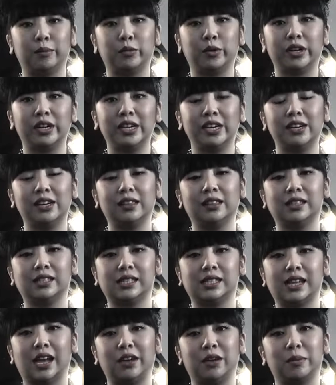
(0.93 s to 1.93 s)
We're here at
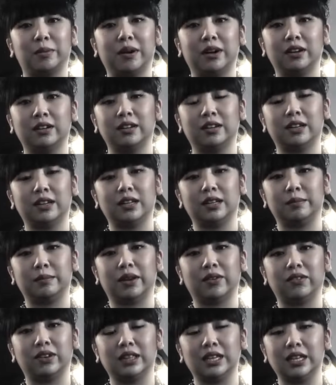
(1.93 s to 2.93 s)
the Style Bar
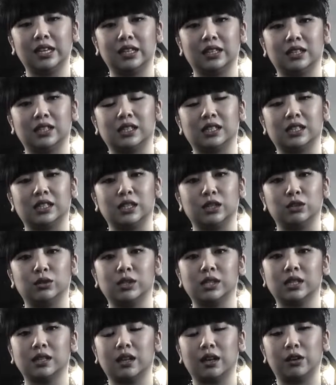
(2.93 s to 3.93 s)
in Beverly Hills. It's a
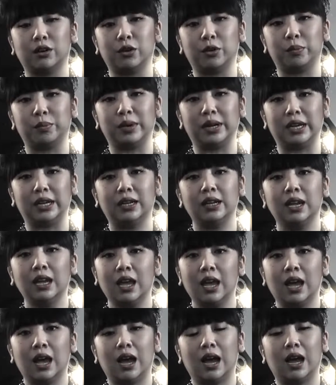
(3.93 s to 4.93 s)
new salon opening.
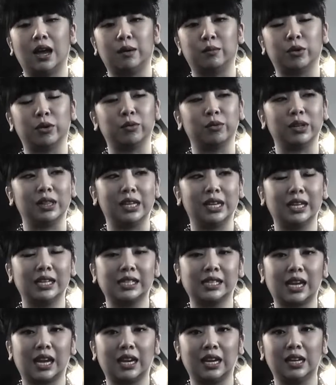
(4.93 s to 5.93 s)
We're really
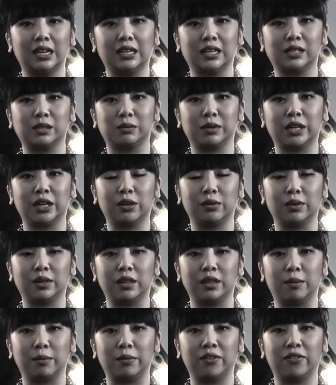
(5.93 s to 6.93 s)
excited because we're here
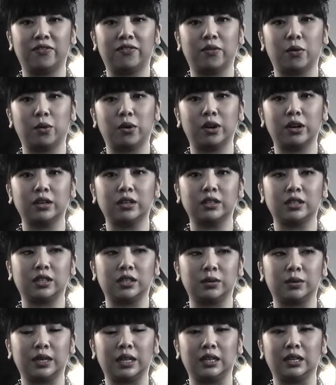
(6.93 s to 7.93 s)
with number 4
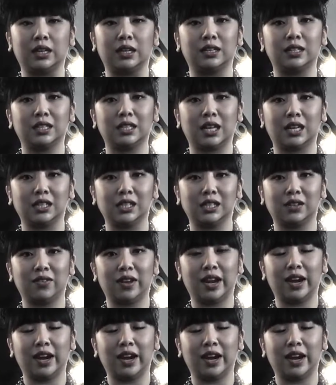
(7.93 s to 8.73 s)
doing tons of